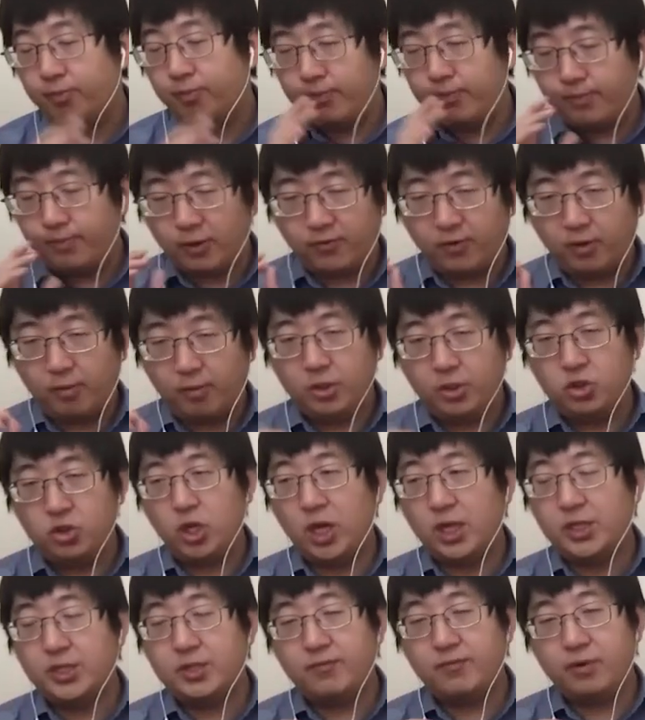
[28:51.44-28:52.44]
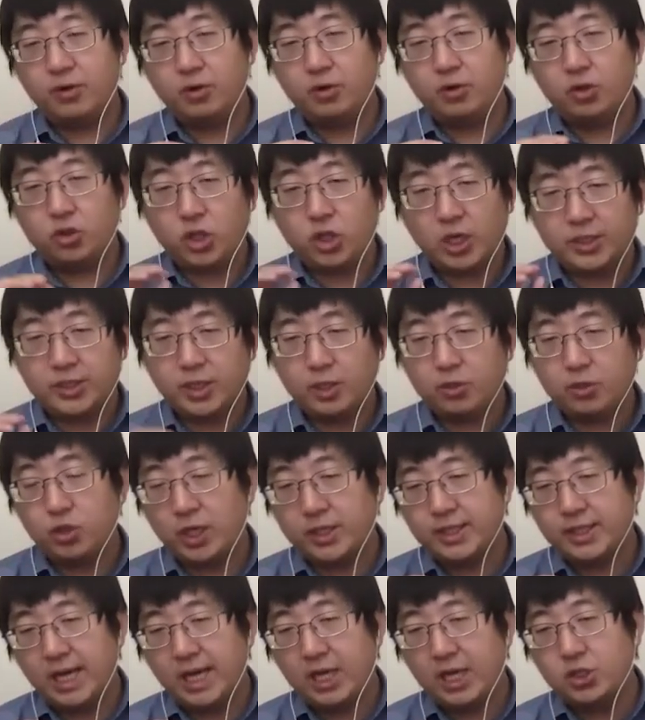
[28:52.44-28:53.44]
performing
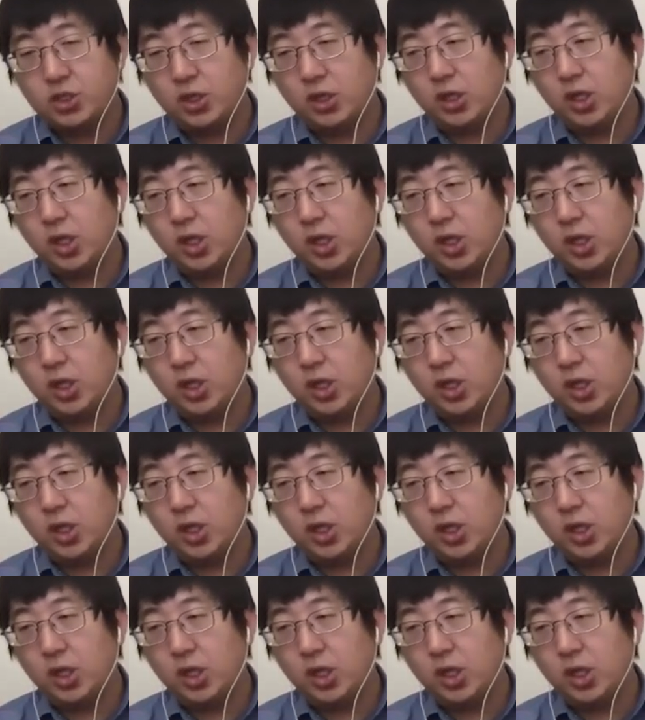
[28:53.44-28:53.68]
transaction,